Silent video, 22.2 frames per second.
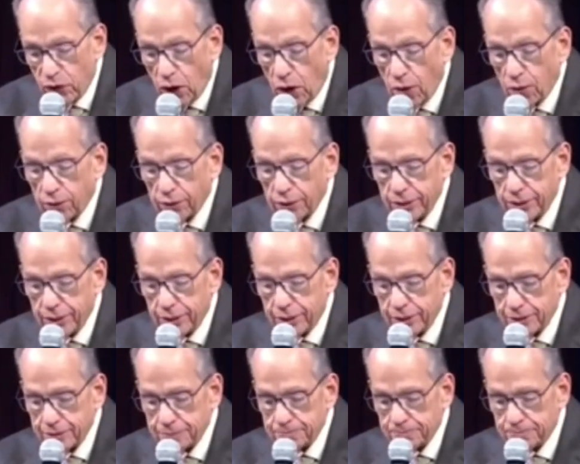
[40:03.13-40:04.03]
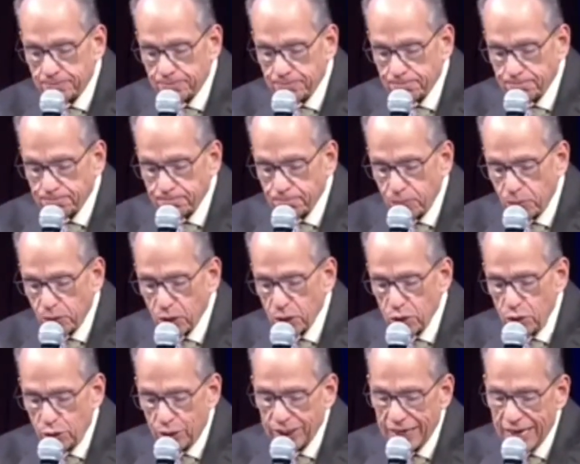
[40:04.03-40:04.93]
can have victory
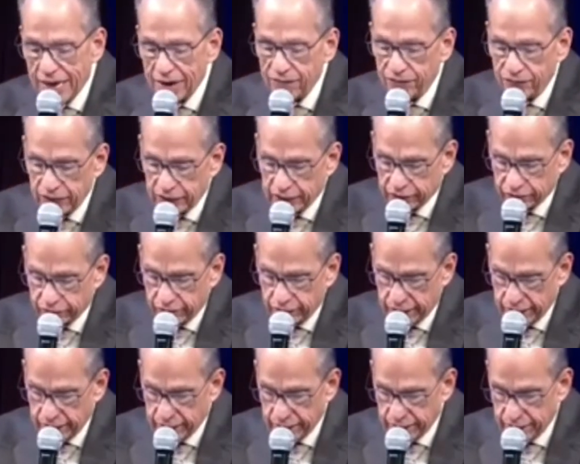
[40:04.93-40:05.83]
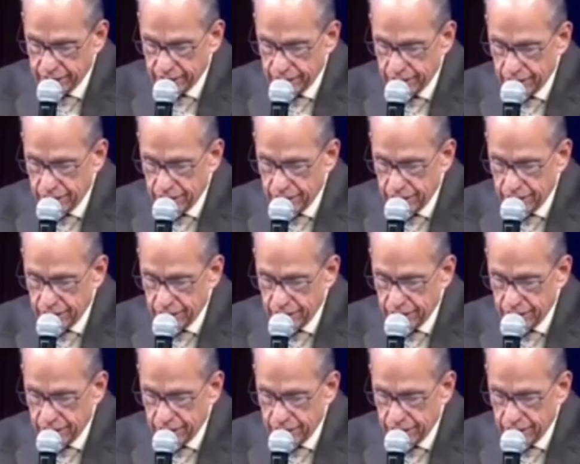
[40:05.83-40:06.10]
on a snowy day